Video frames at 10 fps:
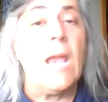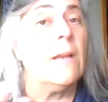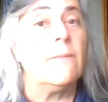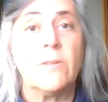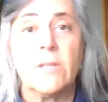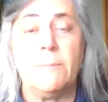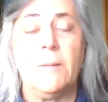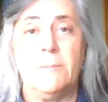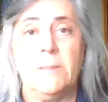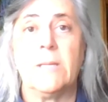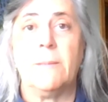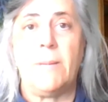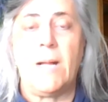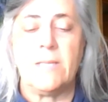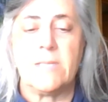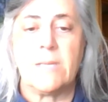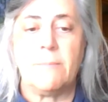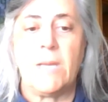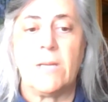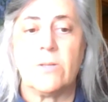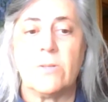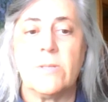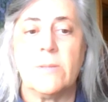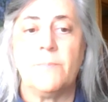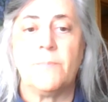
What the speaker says: and for the public and policymakers.